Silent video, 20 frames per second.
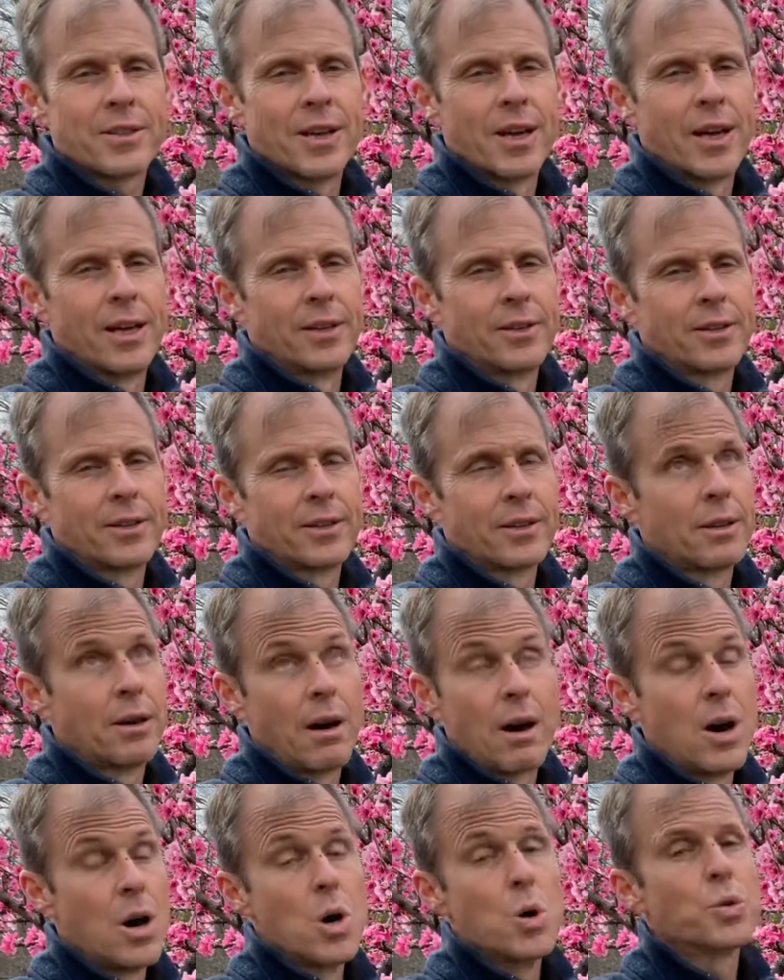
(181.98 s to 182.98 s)
and
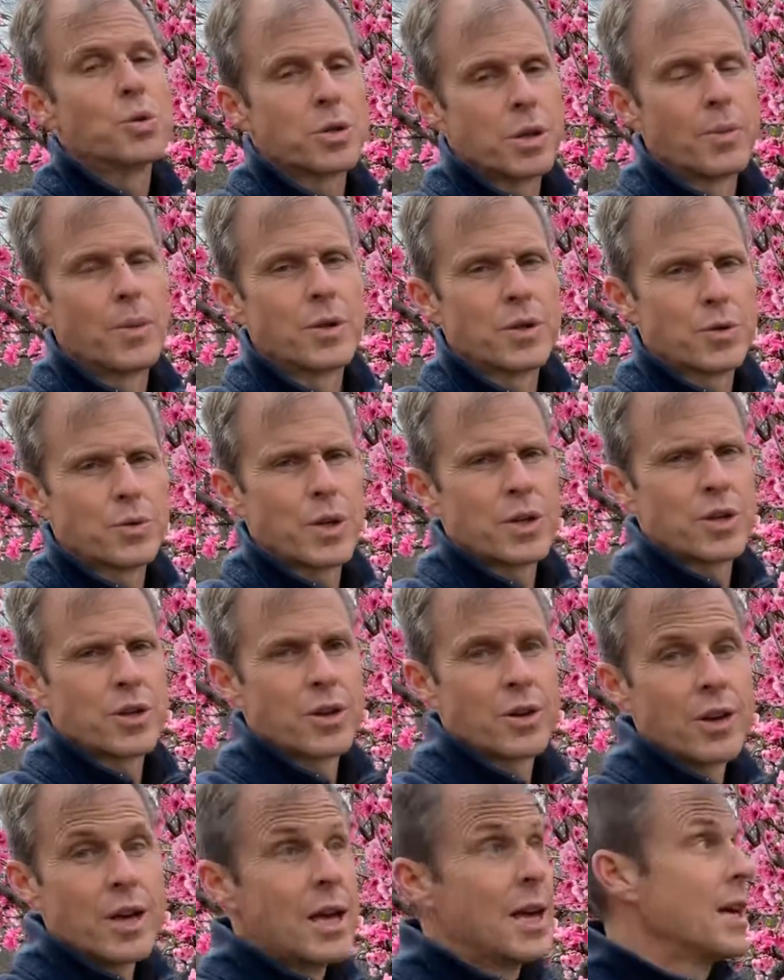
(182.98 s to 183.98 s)
so much richer
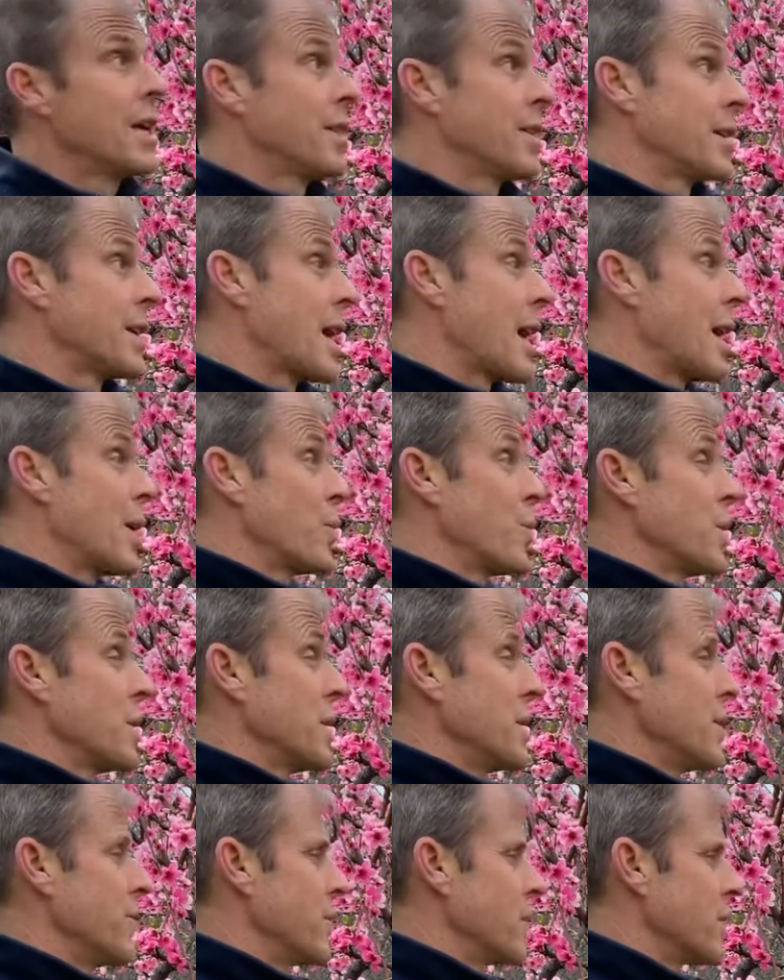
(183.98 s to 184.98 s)
than how we
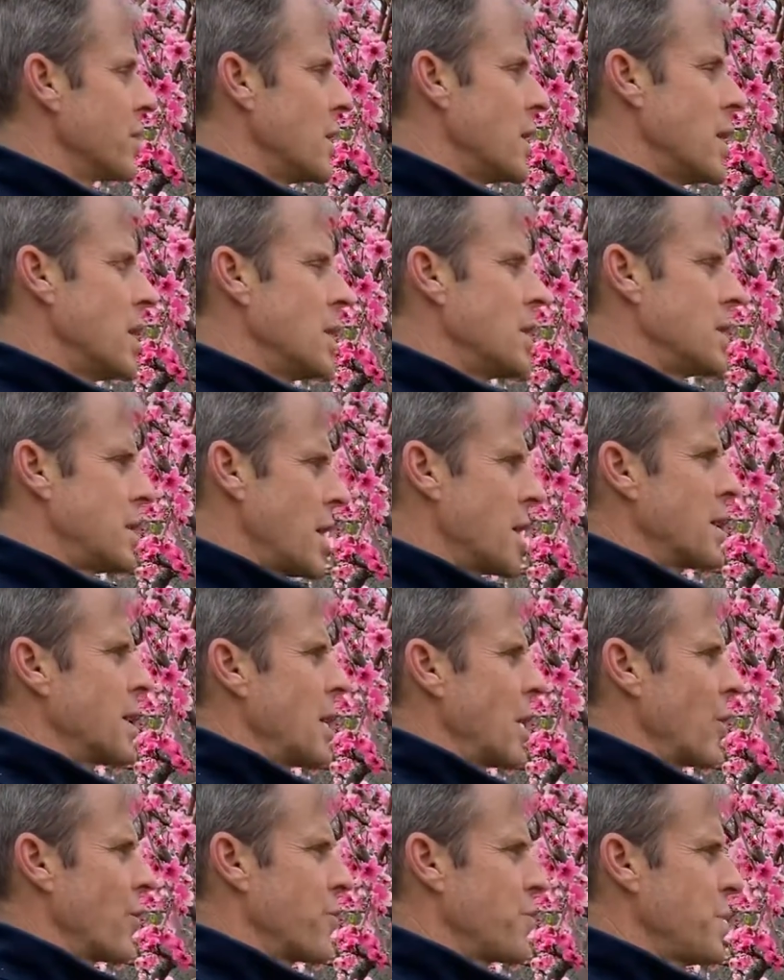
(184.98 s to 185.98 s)
even take
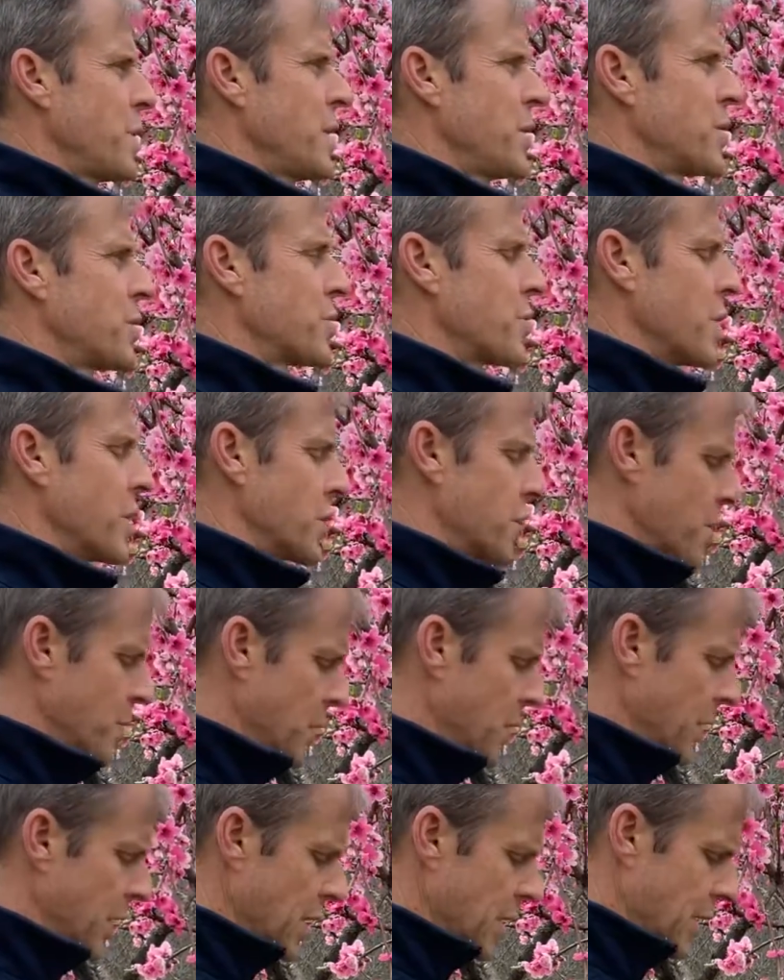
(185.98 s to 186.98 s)
care of peach trees. So many
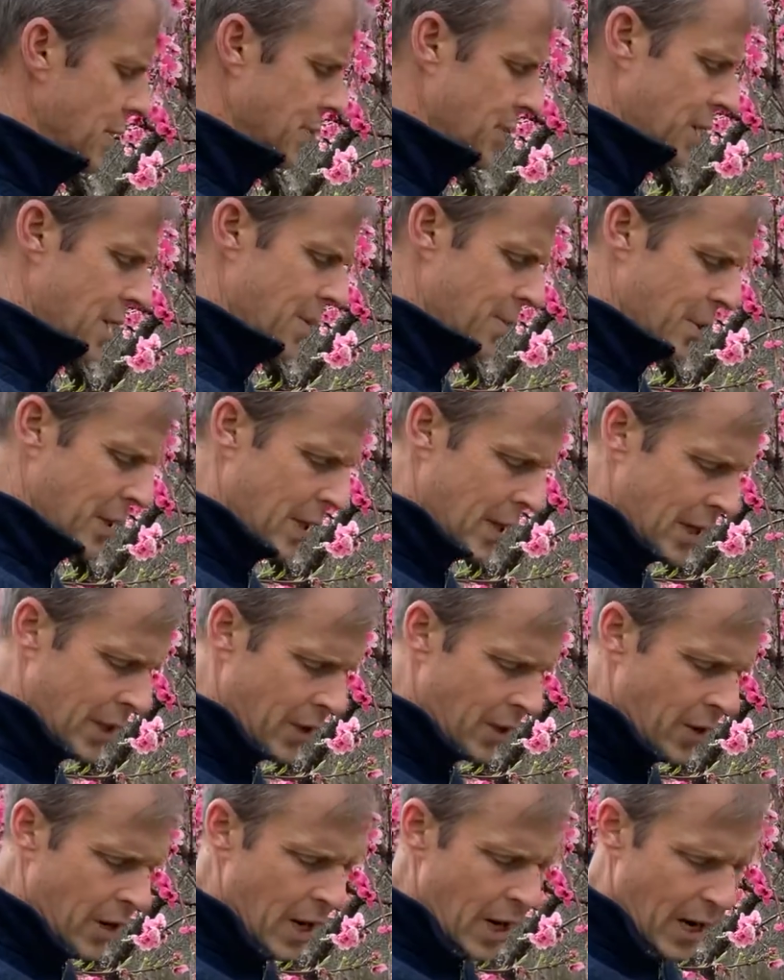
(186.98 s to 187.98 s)
things have to come
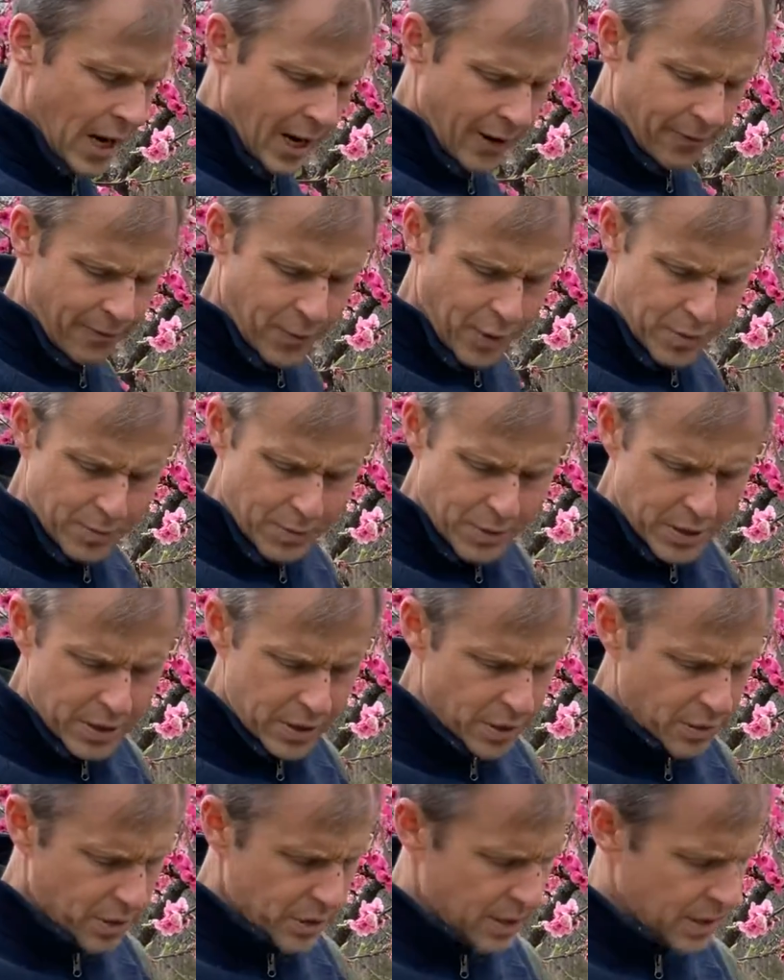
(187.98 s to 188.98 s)
together. I've put
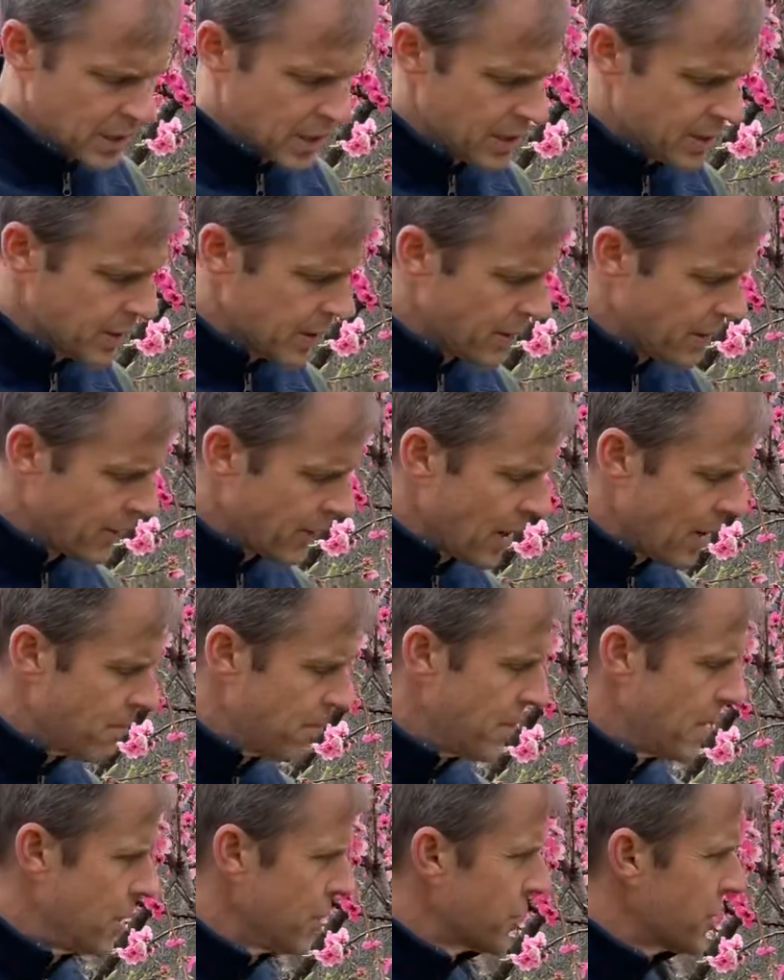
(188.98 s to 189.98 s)
manure down here, I've got
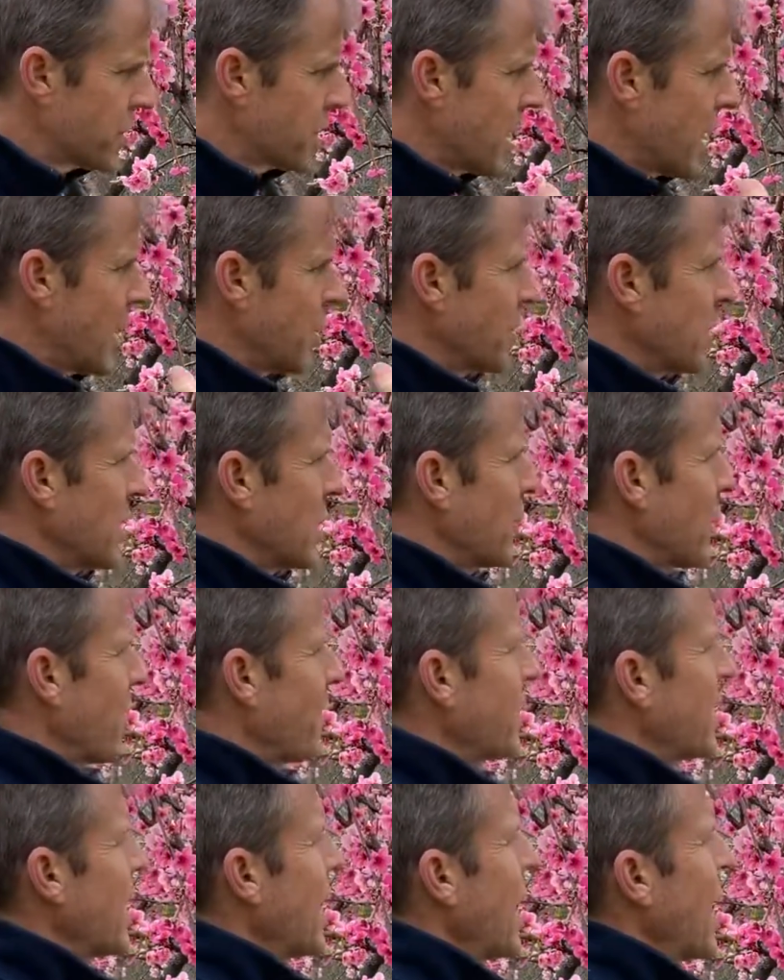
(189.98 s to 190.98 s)
mulch down here,
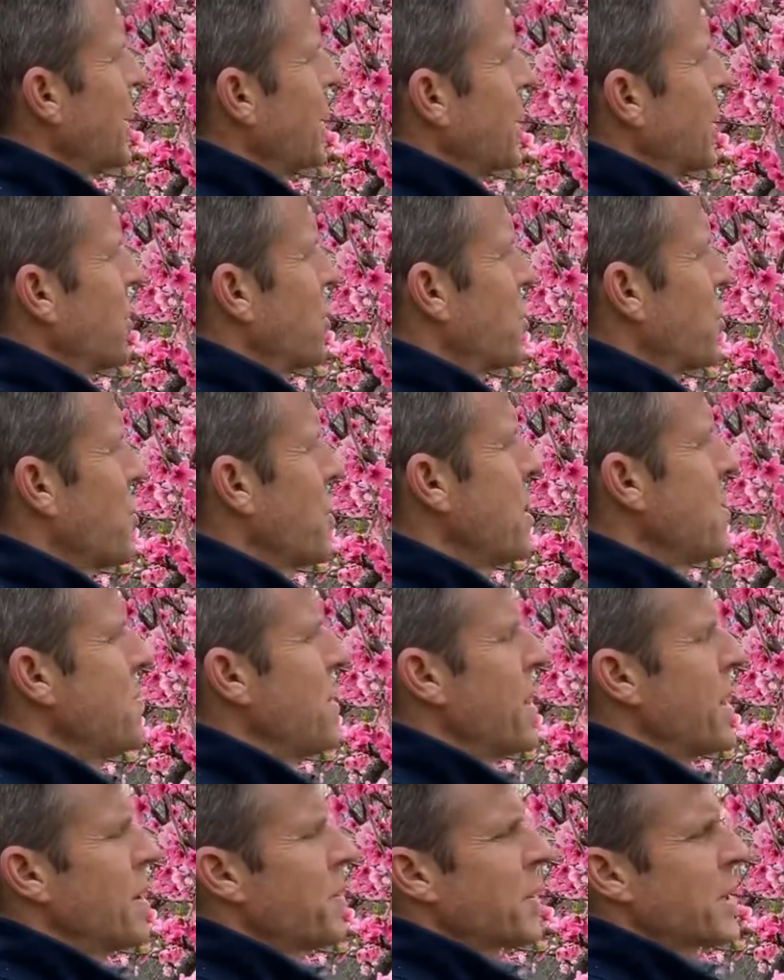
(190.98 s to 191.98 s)
I've got to trim, and
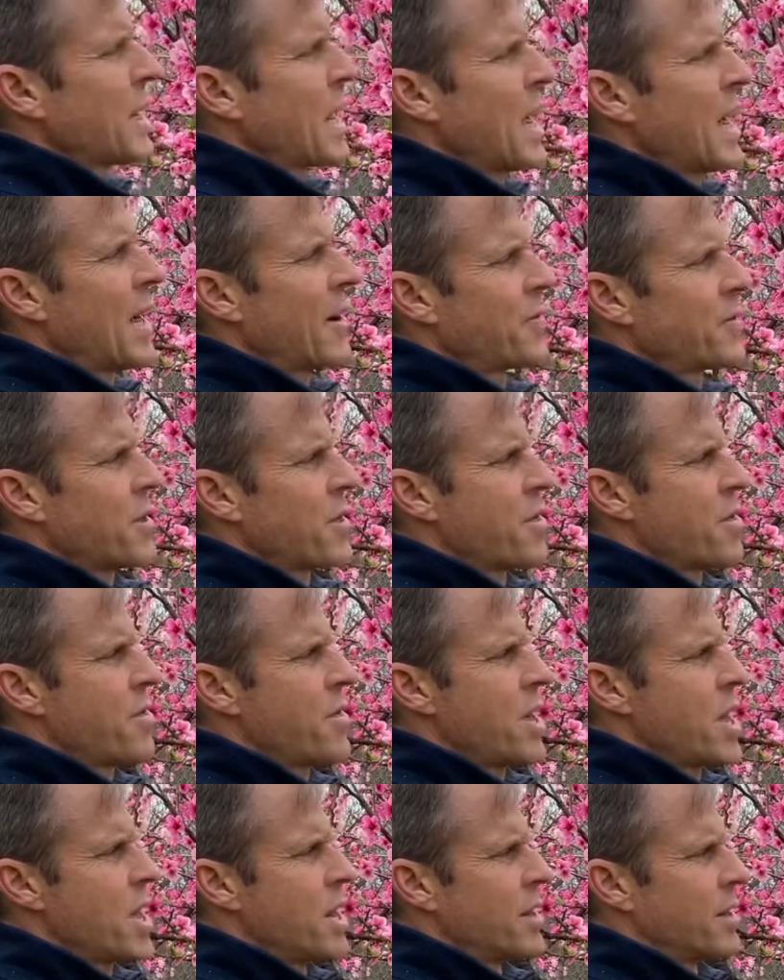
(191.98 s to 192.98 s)
then I'm going to have to
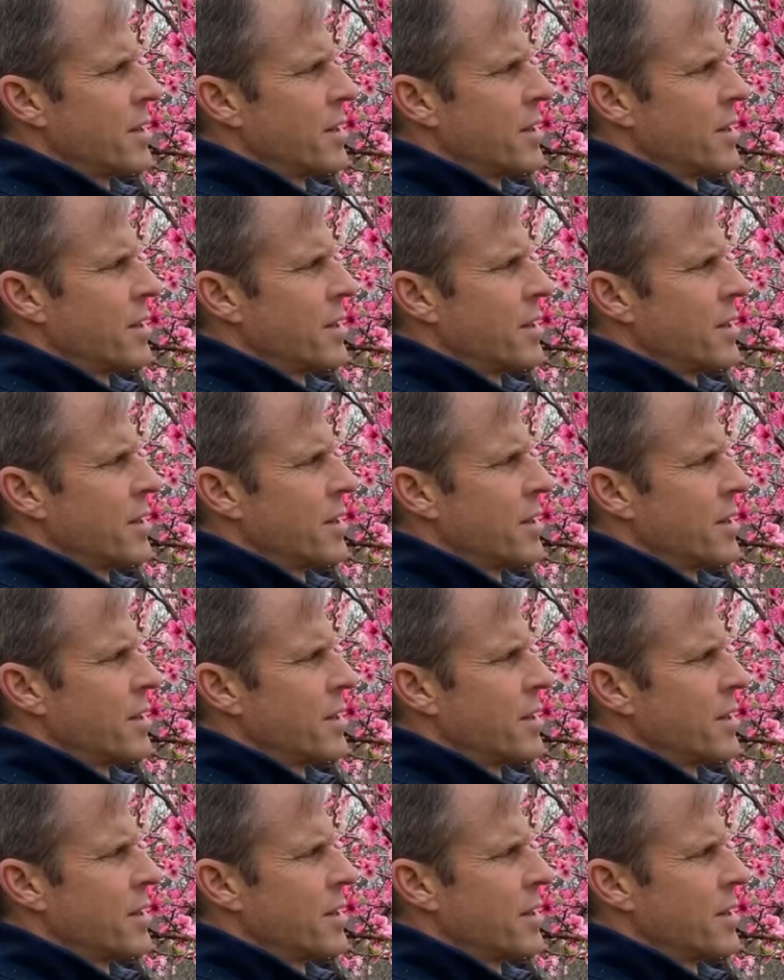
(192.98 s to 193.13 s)
thin.